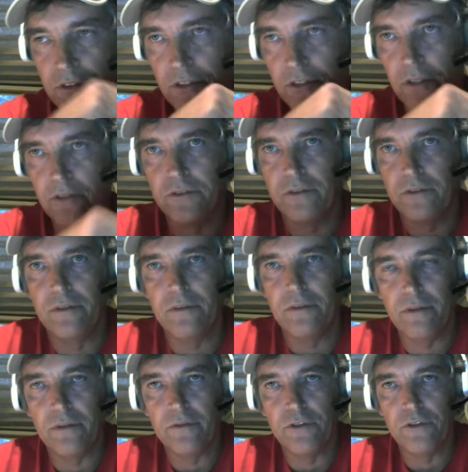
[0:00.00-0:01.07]
do
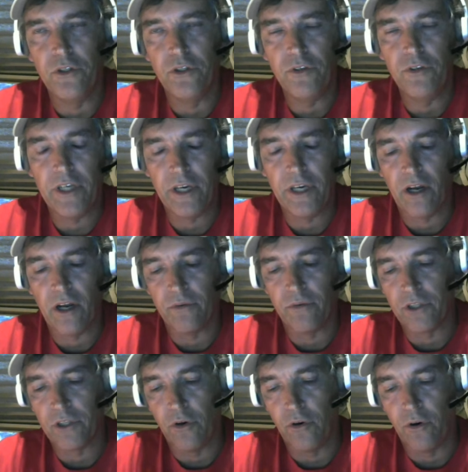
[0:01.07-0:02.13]
you get on
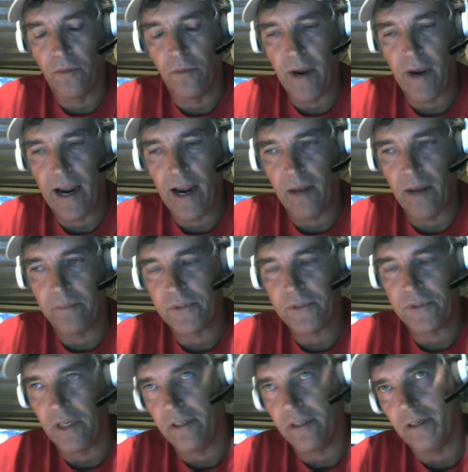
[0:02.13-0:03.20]
Google Maps
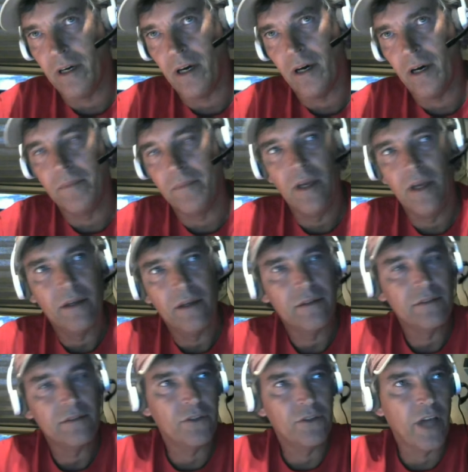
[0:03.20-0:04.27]
and your